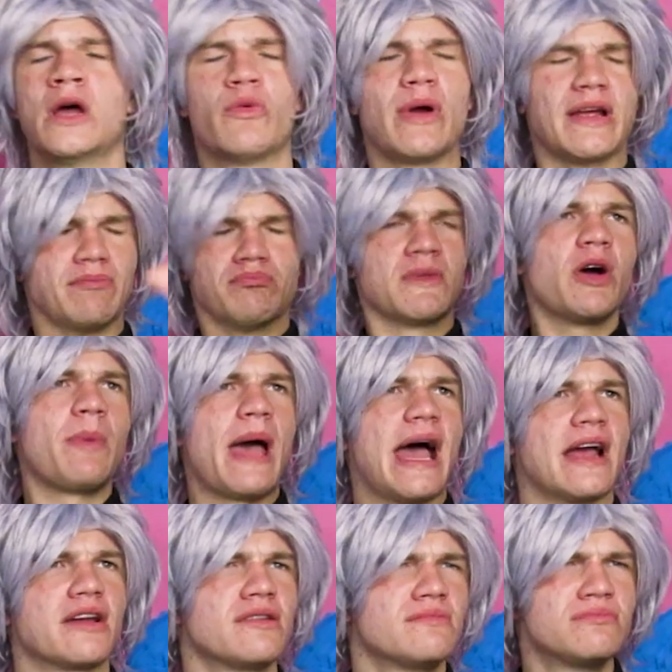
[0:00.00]
Wait, go
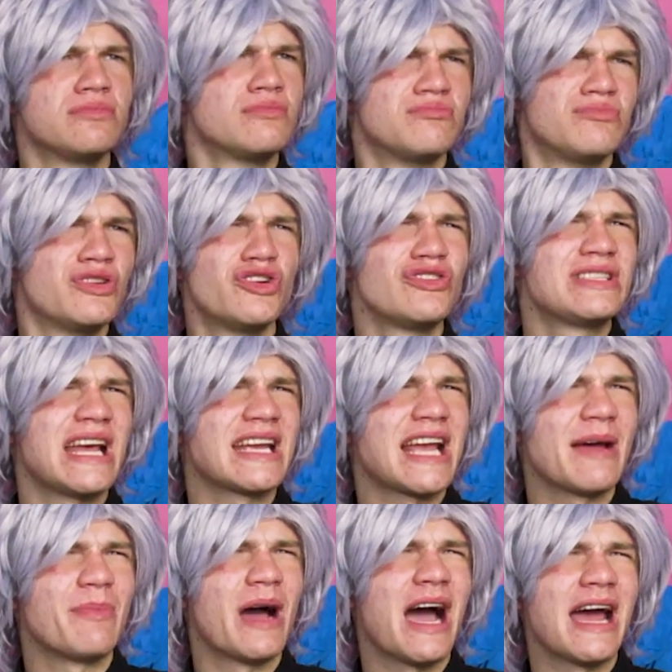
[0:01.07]
back. Who's that
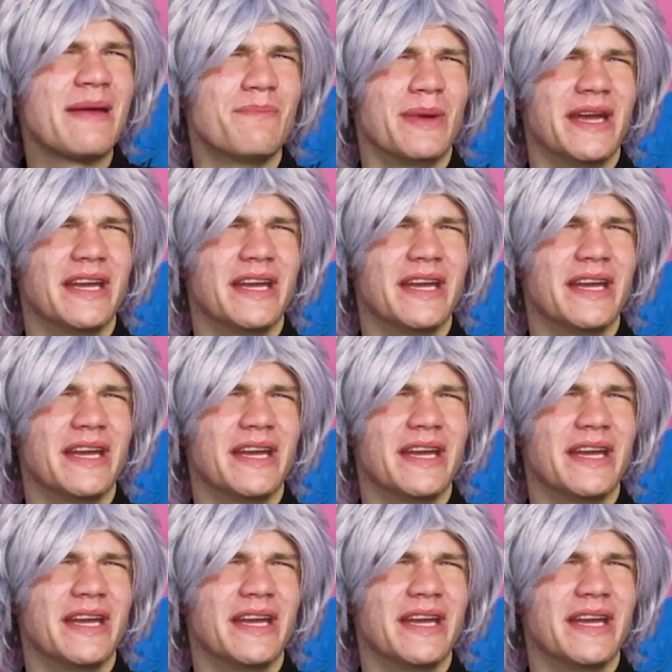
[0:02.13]
guy behind